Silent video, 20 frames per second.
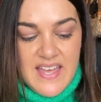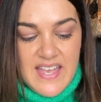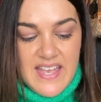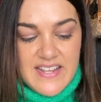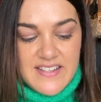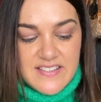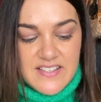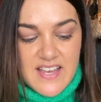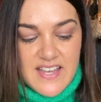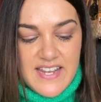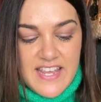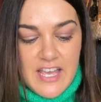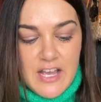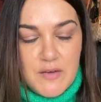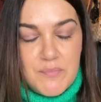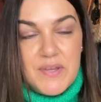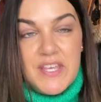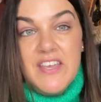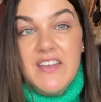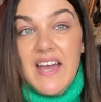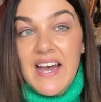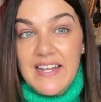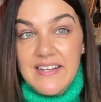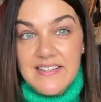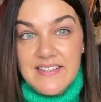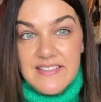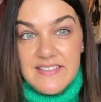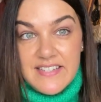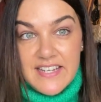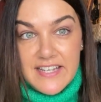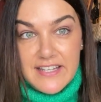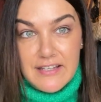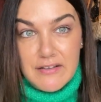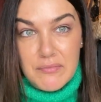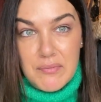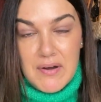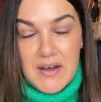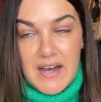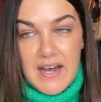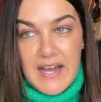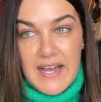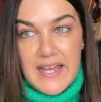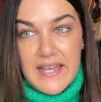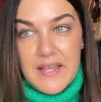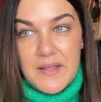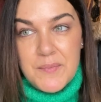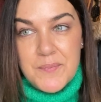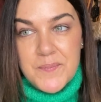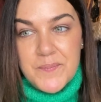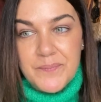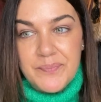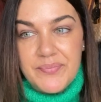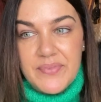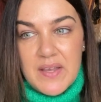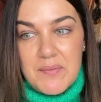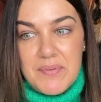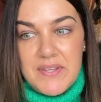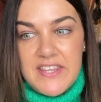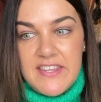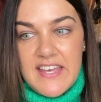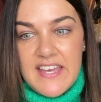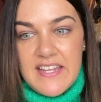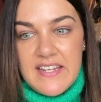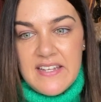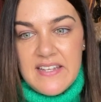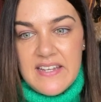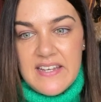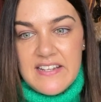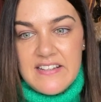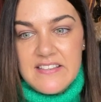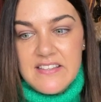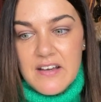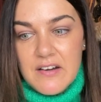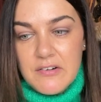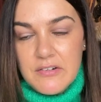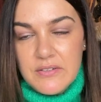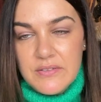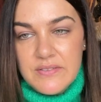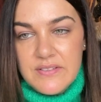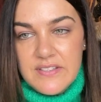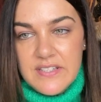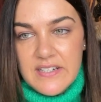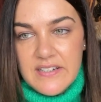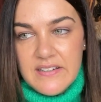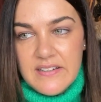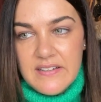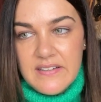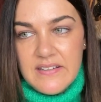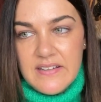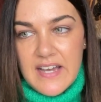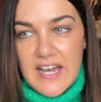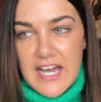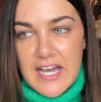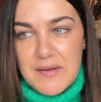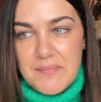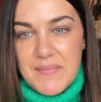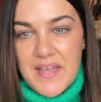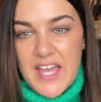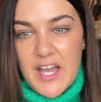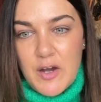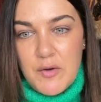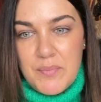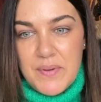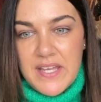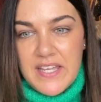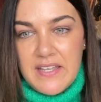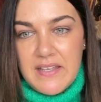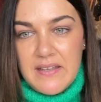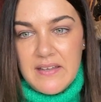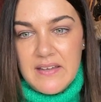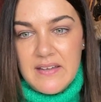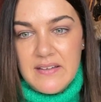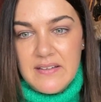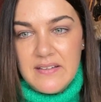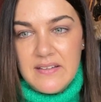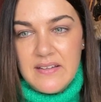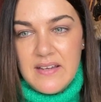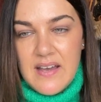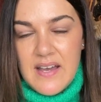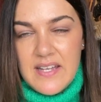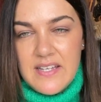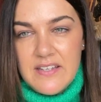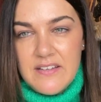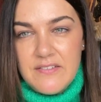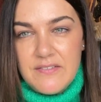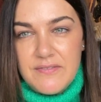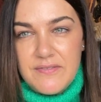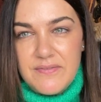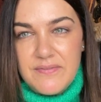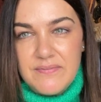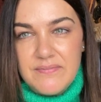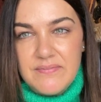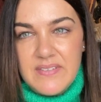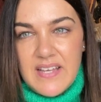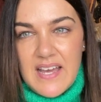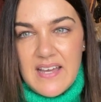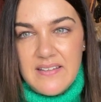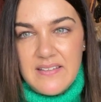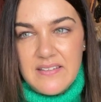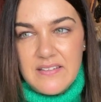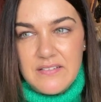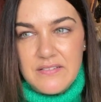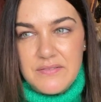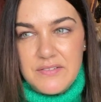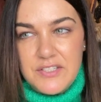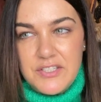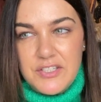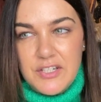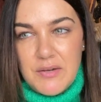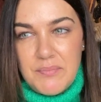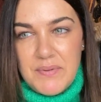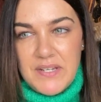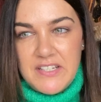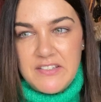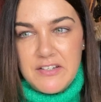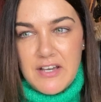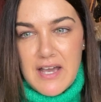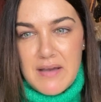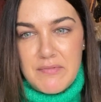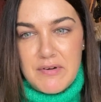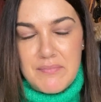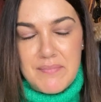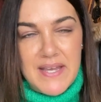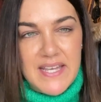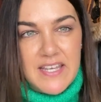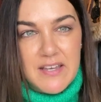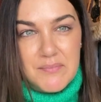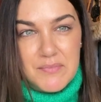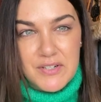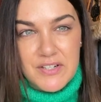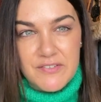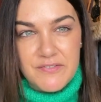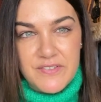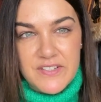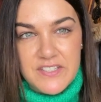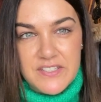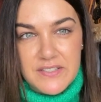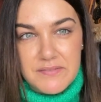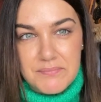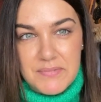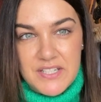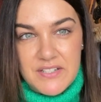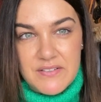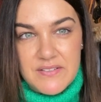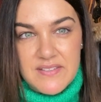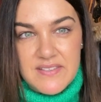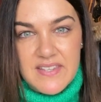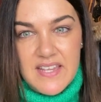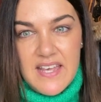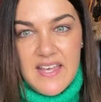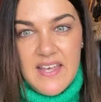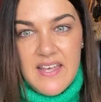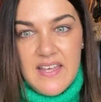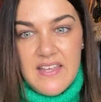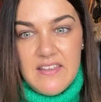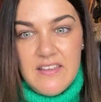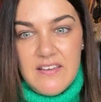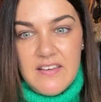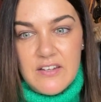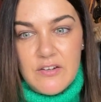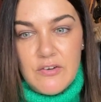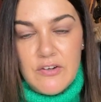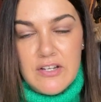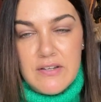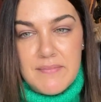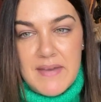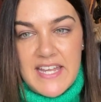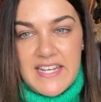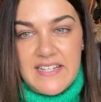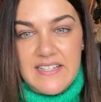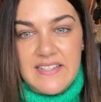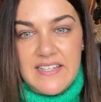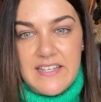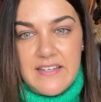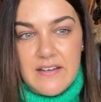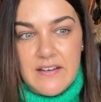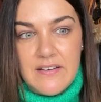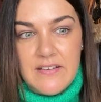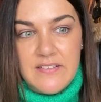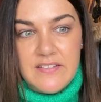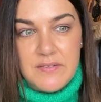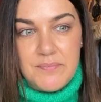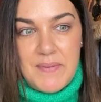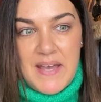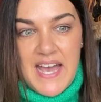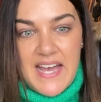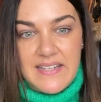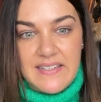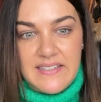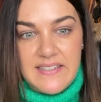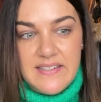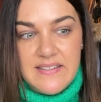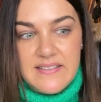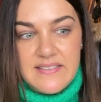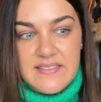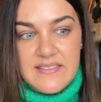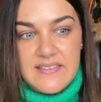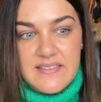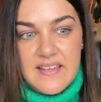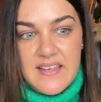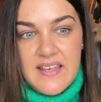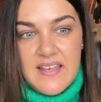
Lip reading: it's kind of helping you understand the why, but then it's also helping kind of cut your shopping time or make it more efficient, because you can automatically go to palettes,